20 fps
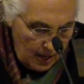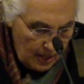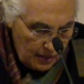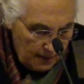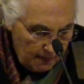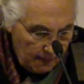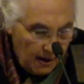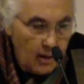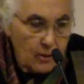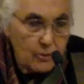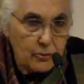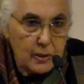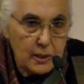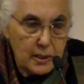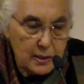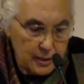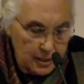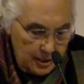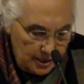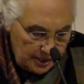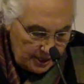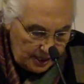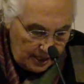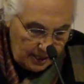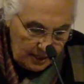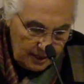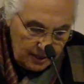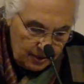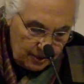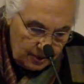The Mauryan
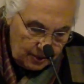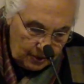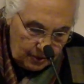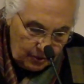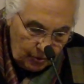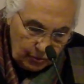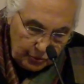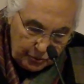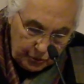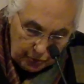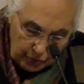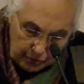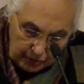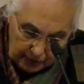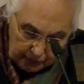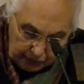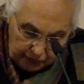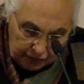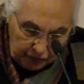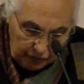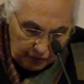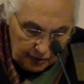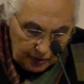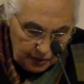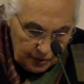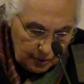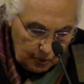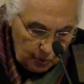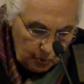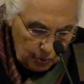state, although
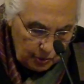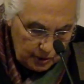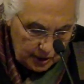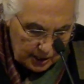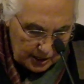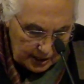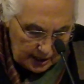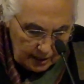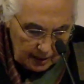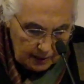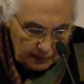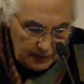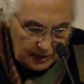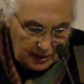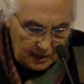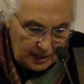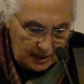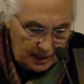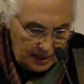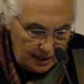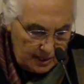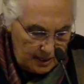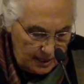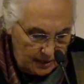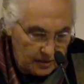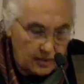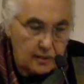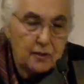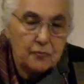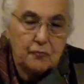different, would still be seen
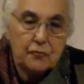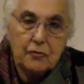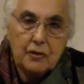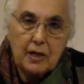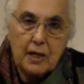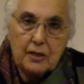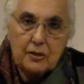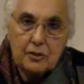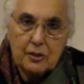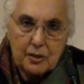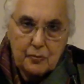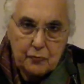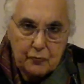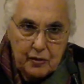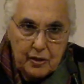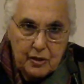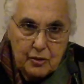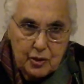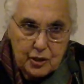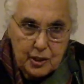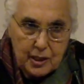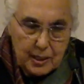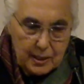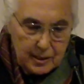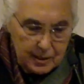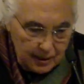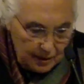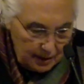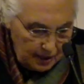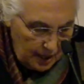as a
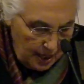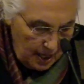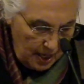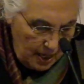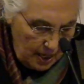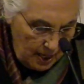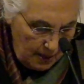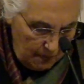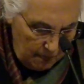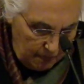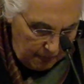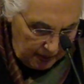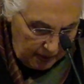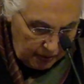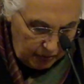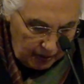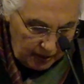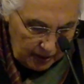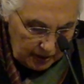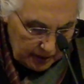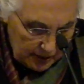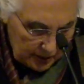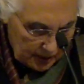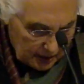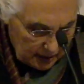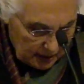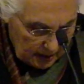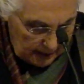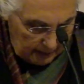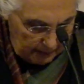differentiated imperial
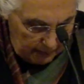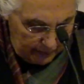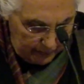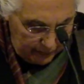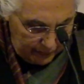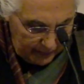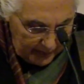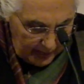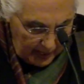system.